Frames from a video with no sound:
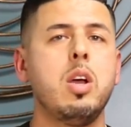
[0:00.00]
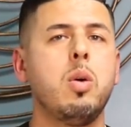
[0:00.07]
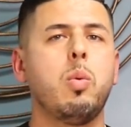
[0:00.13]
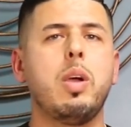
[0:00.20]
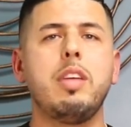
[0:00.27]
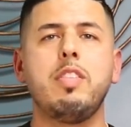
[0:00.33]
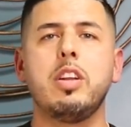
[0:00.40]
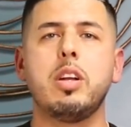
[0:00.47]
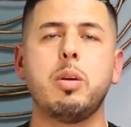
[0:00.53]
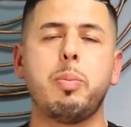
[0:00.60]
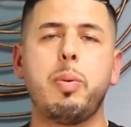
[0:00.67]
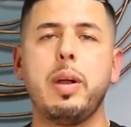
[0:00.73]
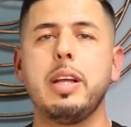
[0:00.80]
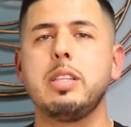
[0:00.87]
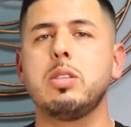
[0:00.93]
Waiving an
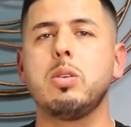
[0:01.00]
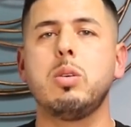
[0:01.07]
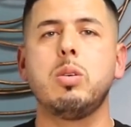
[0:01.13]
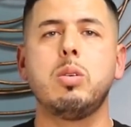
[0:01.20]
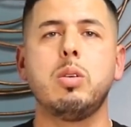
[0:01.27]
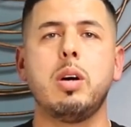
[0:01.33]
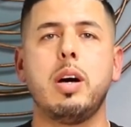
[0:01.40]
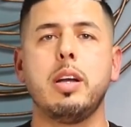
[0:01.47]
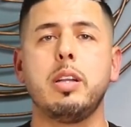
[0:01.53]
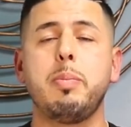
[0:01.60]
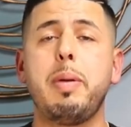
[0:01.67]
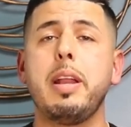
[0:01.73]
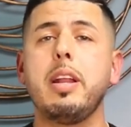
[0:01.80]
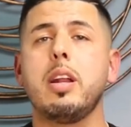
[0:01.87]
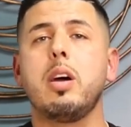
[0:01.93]
appraisal,
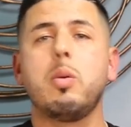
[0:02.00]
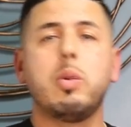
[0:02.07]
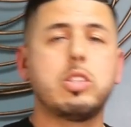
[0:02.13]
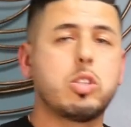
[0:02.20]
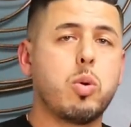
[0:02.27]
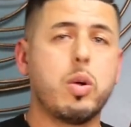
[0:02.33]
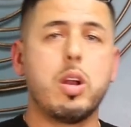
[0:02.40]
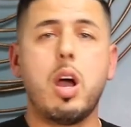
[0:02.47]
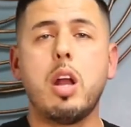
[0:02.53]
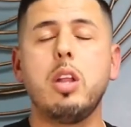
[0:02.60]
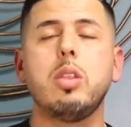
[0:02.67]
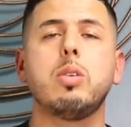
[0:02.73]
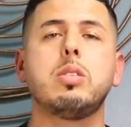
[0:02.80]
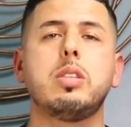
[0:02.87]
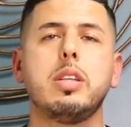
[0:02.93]
depending on what's going on in
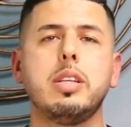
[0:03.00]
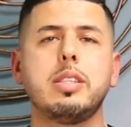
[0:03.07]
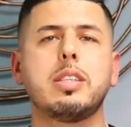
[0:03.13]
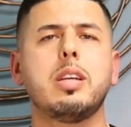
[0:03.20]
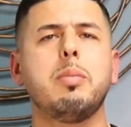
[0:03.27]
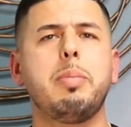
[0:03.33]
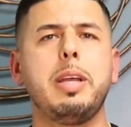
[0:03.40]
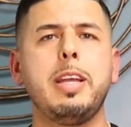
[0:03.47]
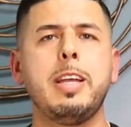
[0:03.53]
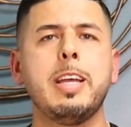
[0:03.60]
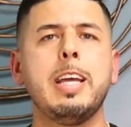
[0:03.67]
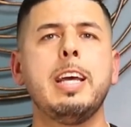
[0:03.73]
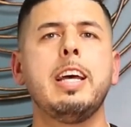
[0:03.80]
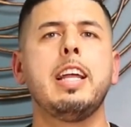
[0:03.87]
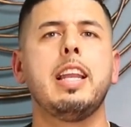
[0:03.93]
those cities, could be
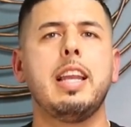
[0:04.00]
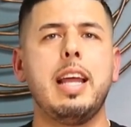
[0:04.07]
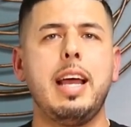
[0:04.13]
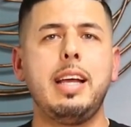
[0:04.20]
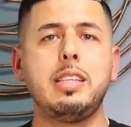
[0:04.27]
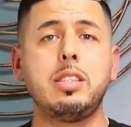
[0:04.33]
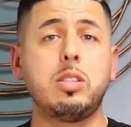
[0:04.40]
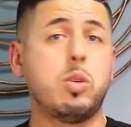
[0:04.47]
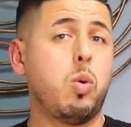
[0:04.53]
less